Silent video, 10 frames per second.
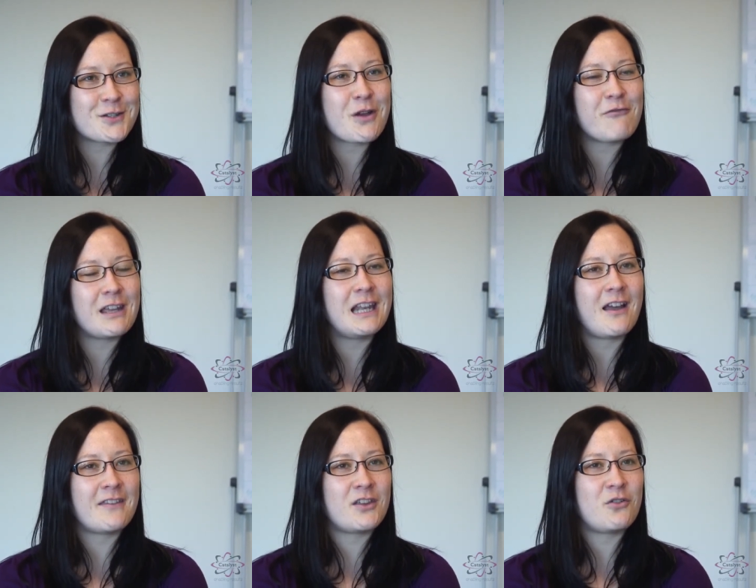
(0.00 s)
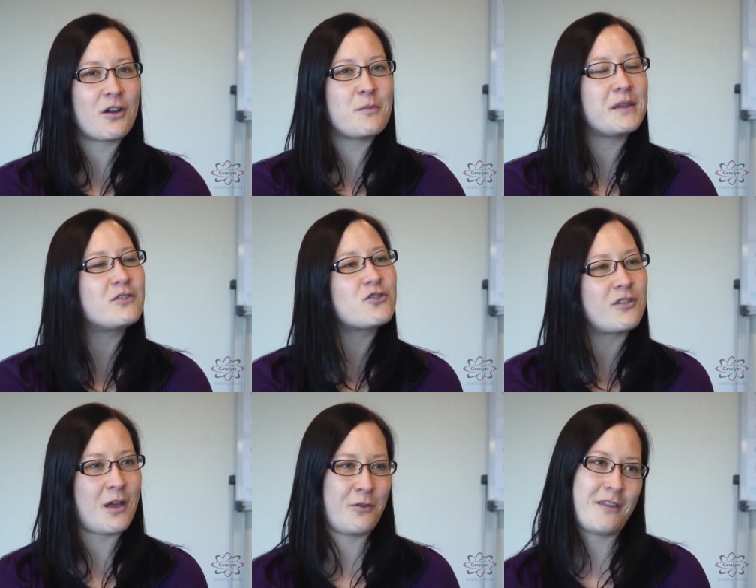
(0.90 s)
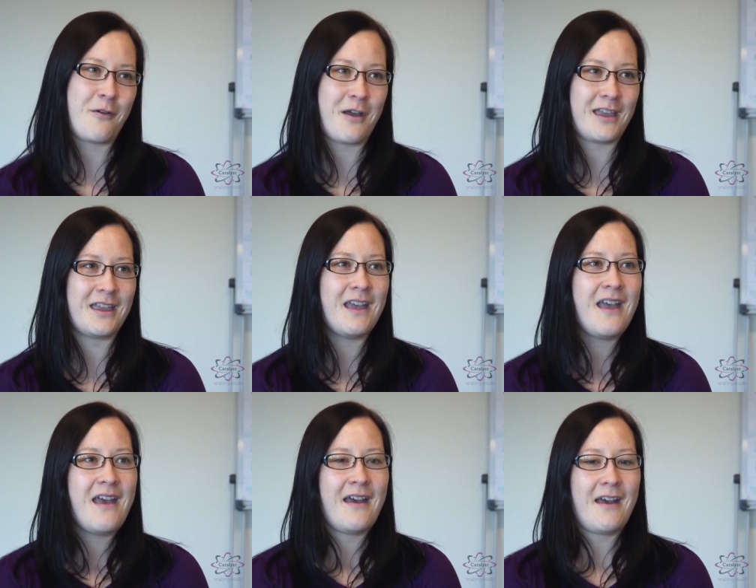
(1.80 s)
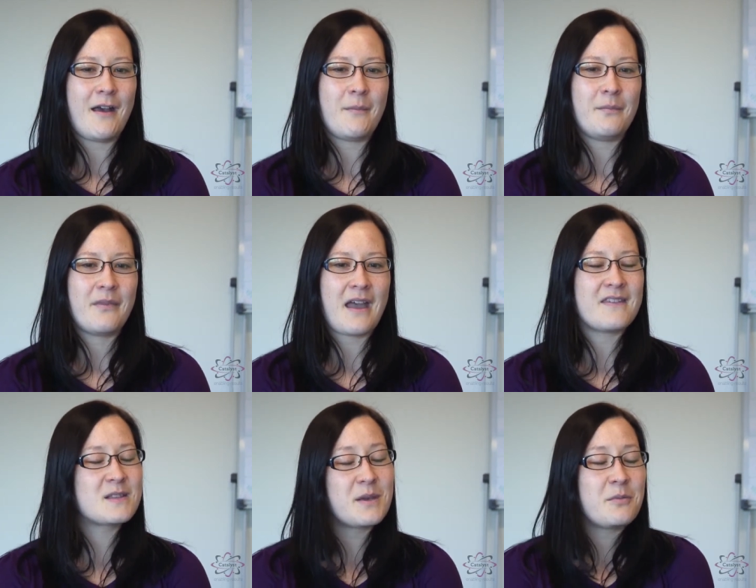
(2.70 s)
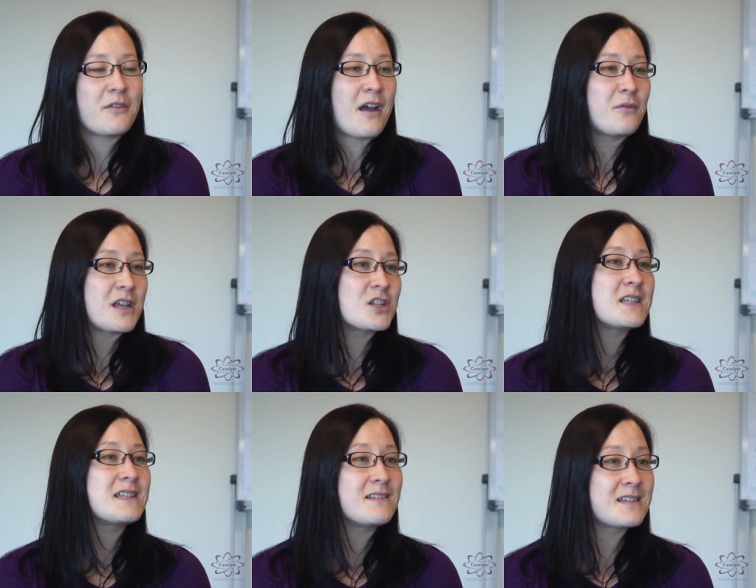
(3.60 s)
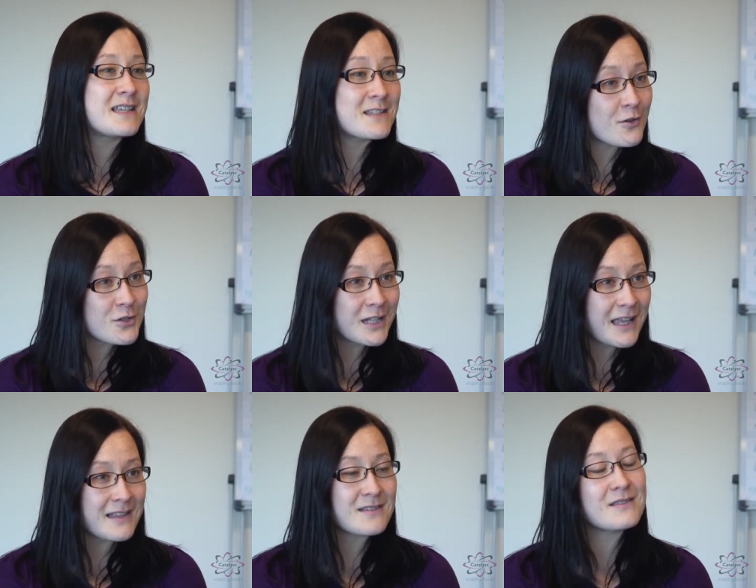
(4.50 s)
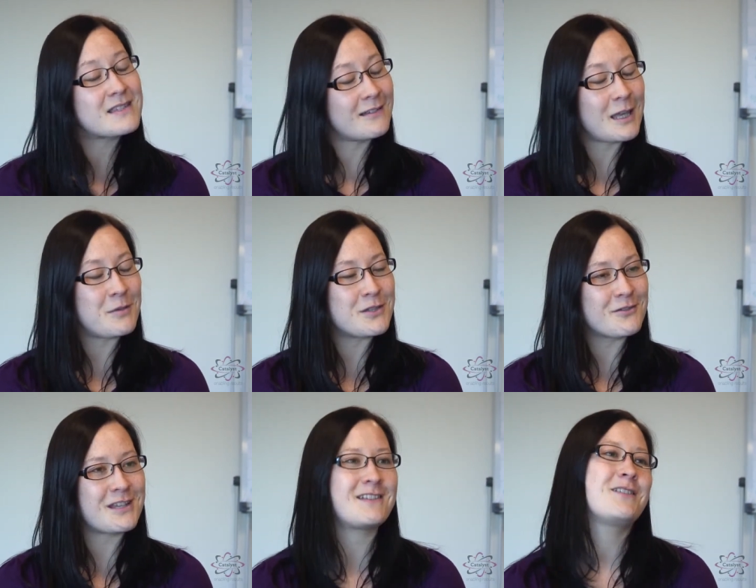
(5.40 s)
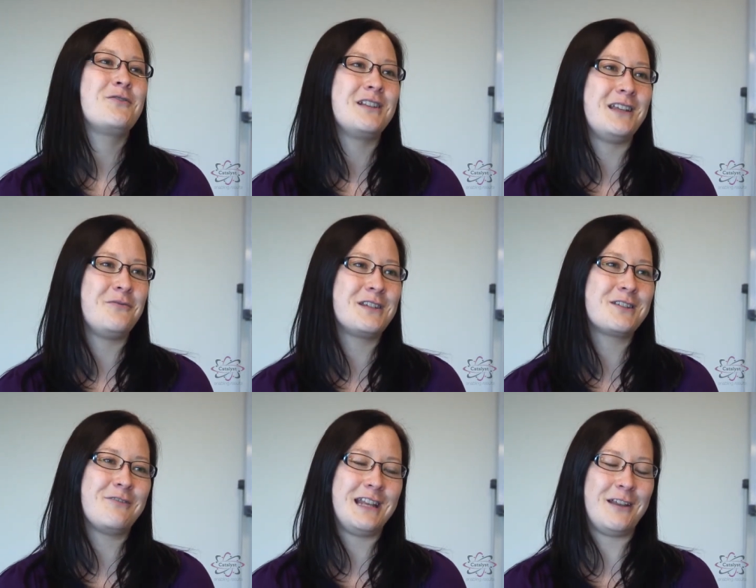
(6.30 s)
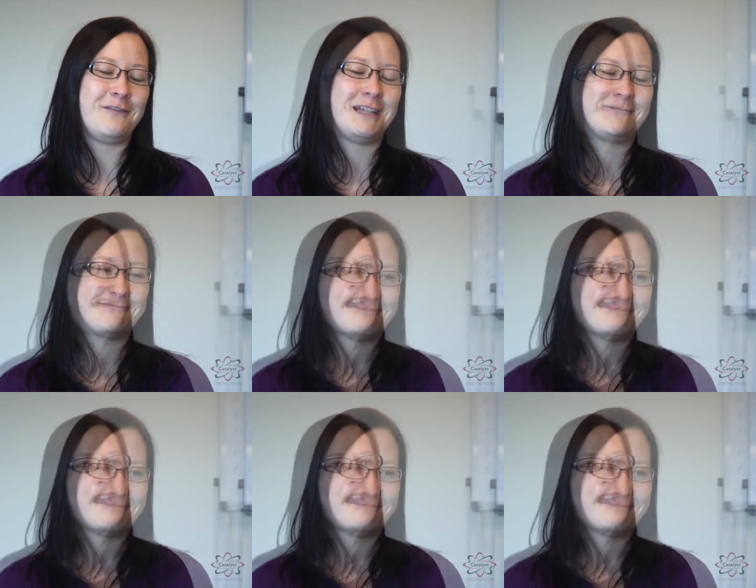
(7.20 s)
So I really like that you kind of build your network that way, and there's people that I would actually still see socially and still keep in contact socially, which is really lovely.